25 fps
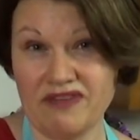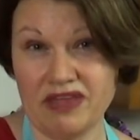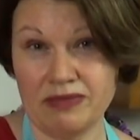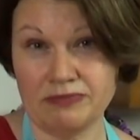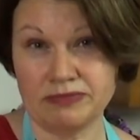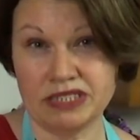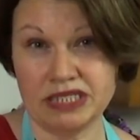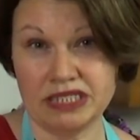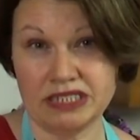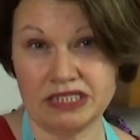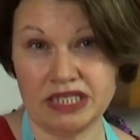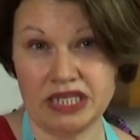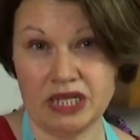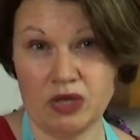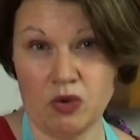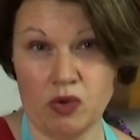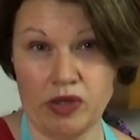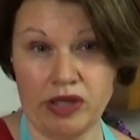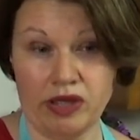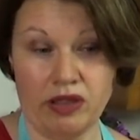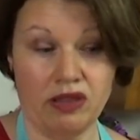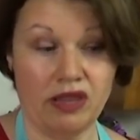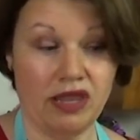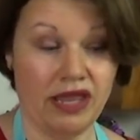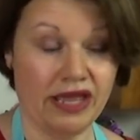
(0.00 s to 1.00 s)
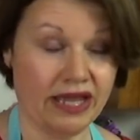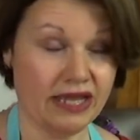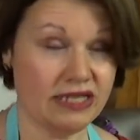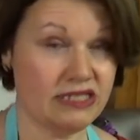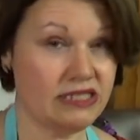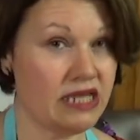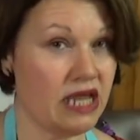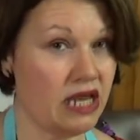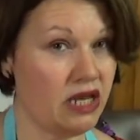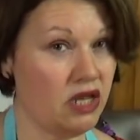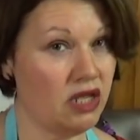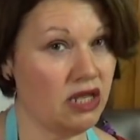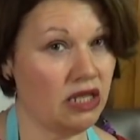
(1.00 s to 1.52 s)
MCT oil, like I
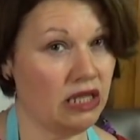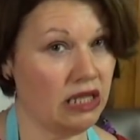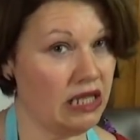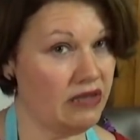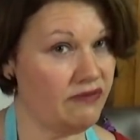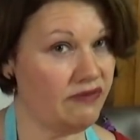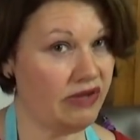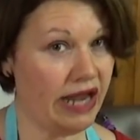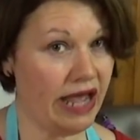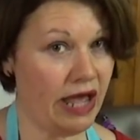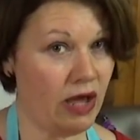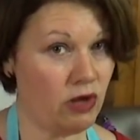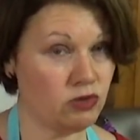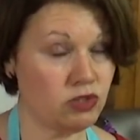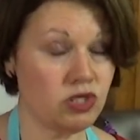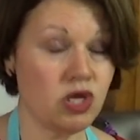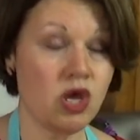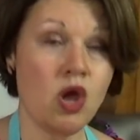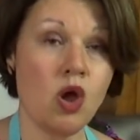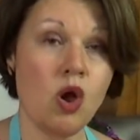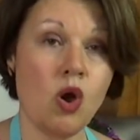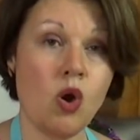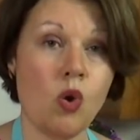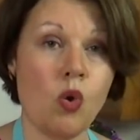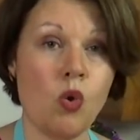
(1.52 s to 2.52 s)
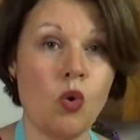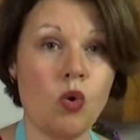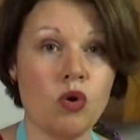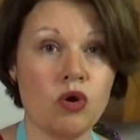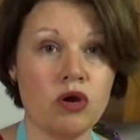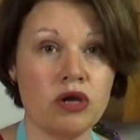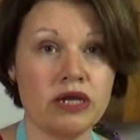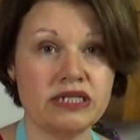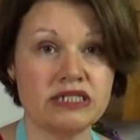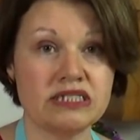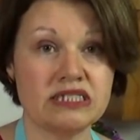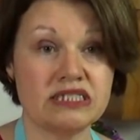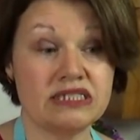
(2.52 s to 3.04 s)
said, you can leave it out. Or
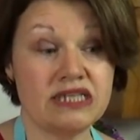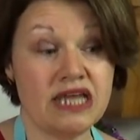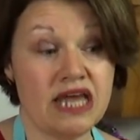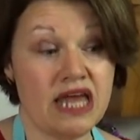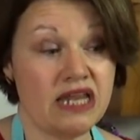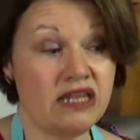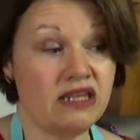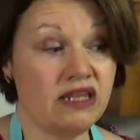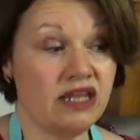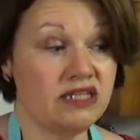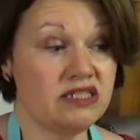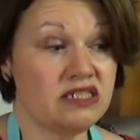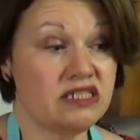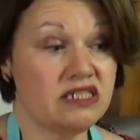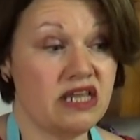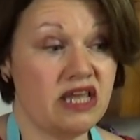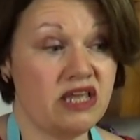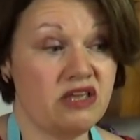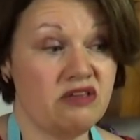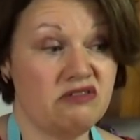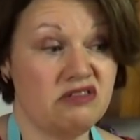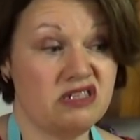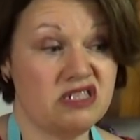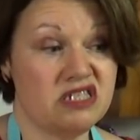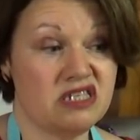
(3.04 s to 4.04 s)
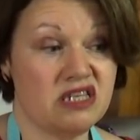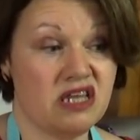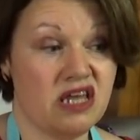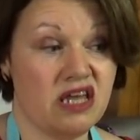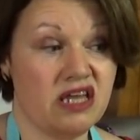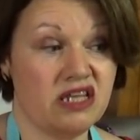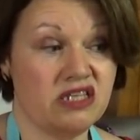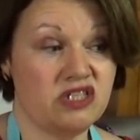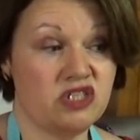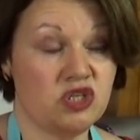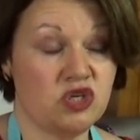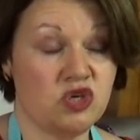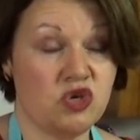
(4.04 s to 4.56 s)
instead, let's say you
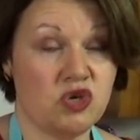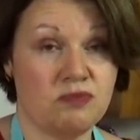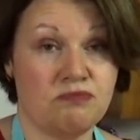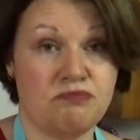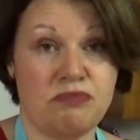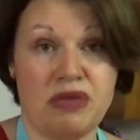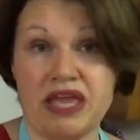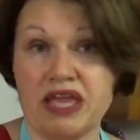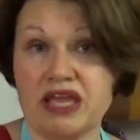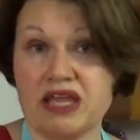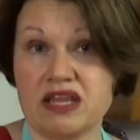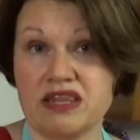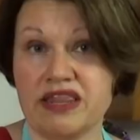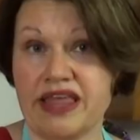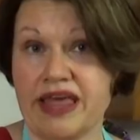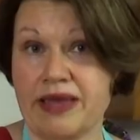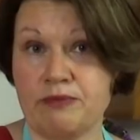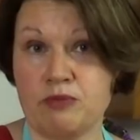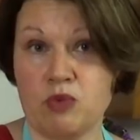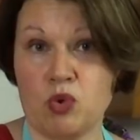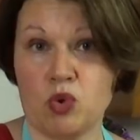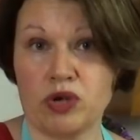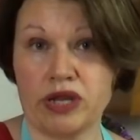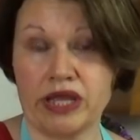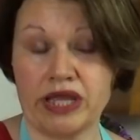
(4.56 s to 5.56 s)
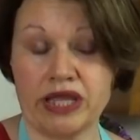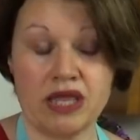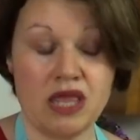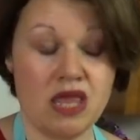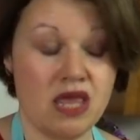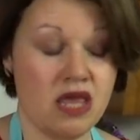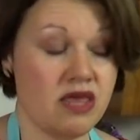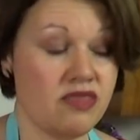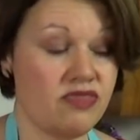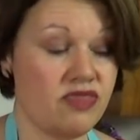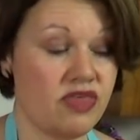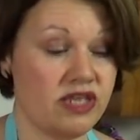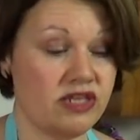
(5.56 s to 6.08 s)
decide to cook bacon that morning,
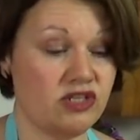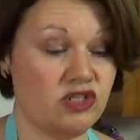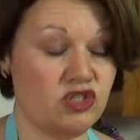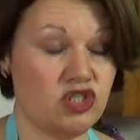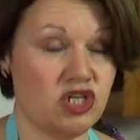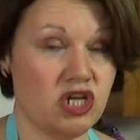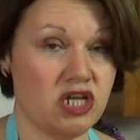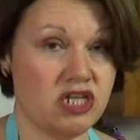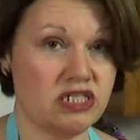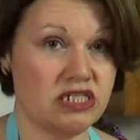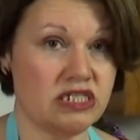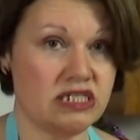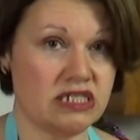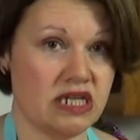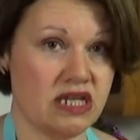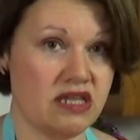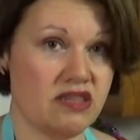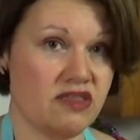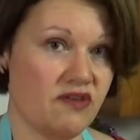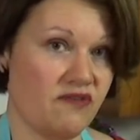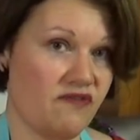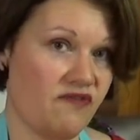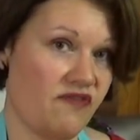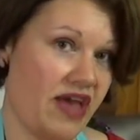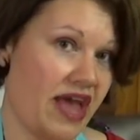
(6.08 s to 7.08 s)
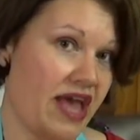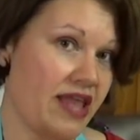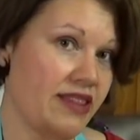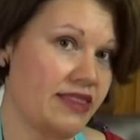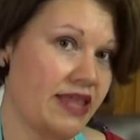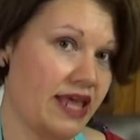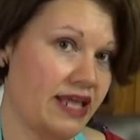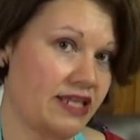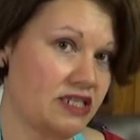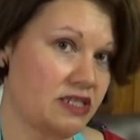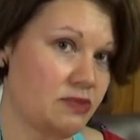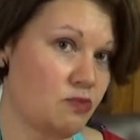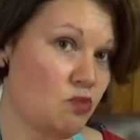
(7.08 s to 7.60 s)
then just the fat
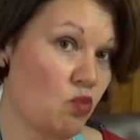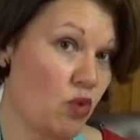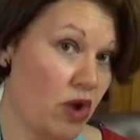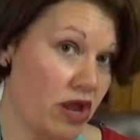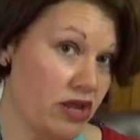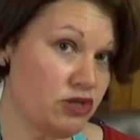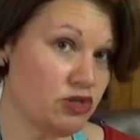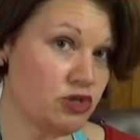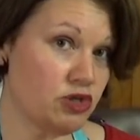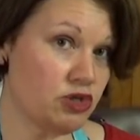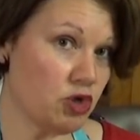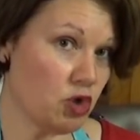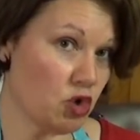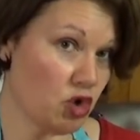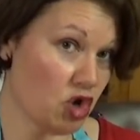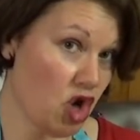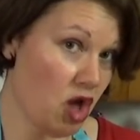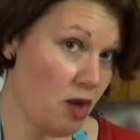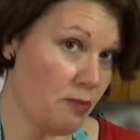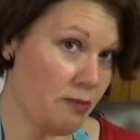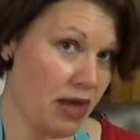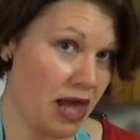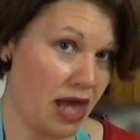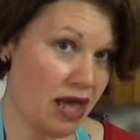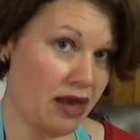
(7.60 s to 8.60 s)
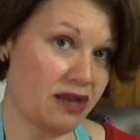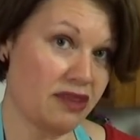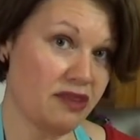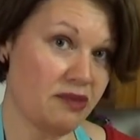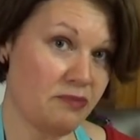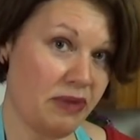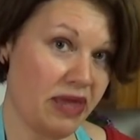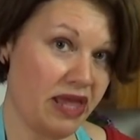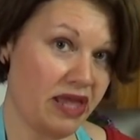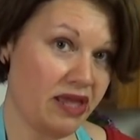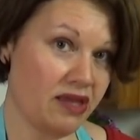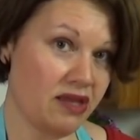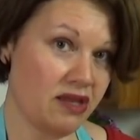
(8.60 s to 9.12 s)
that's rendered or come out of the
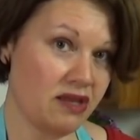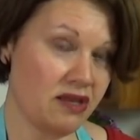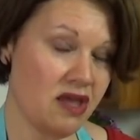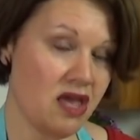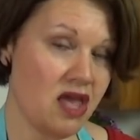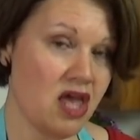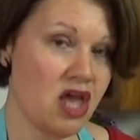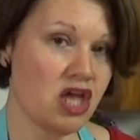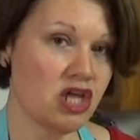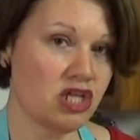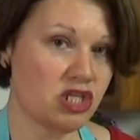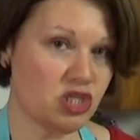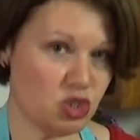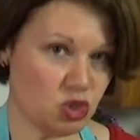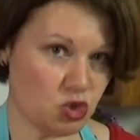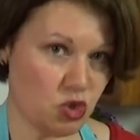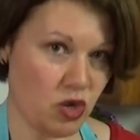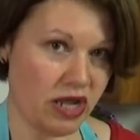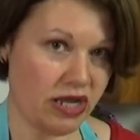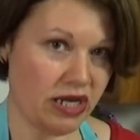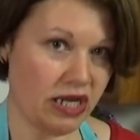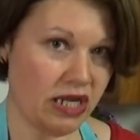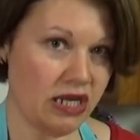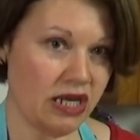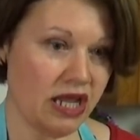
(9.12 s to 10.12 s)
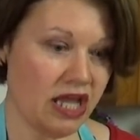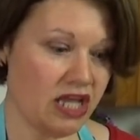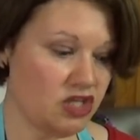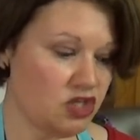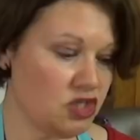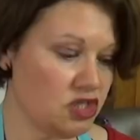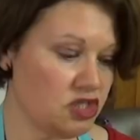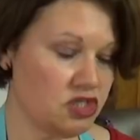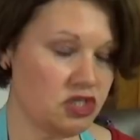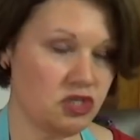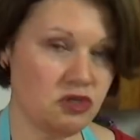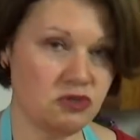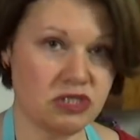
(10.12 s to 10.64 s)
bacon, strain it and
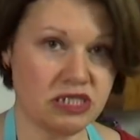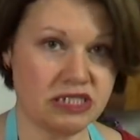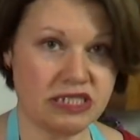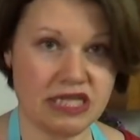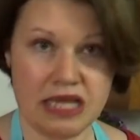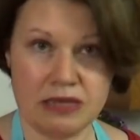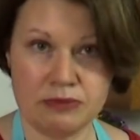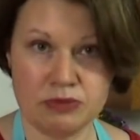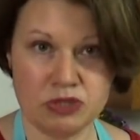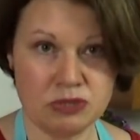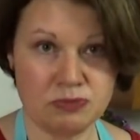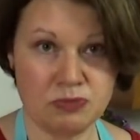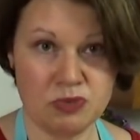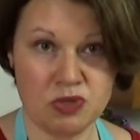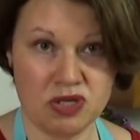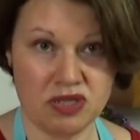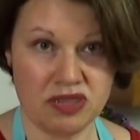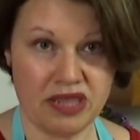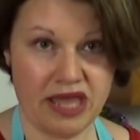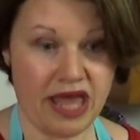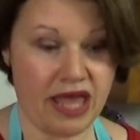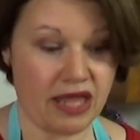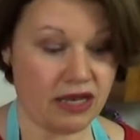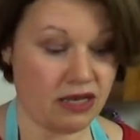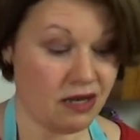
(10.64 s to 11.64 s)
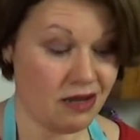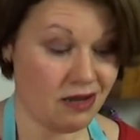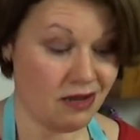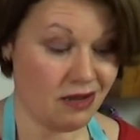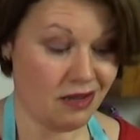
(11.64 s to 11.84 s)
just use a tablespoon of that